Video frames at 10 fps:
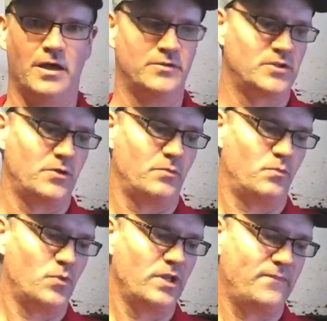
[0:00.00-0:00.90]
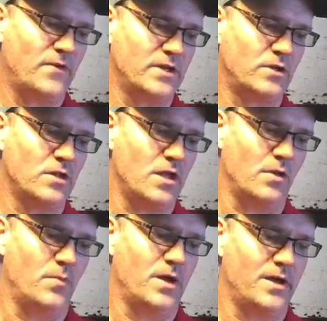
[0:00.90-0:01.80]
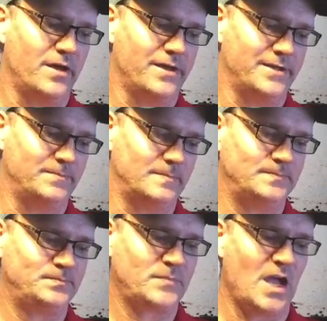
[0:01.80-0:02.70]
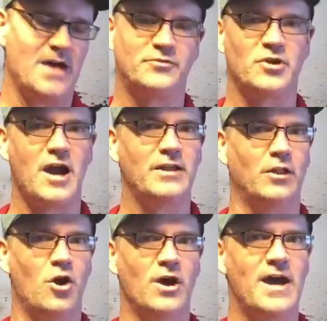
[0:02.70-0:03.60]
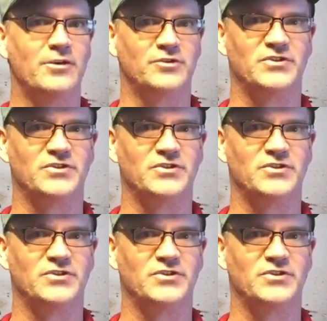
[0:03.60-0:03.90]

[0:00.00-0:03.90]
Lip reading: it's a really fun club. I've tried long irons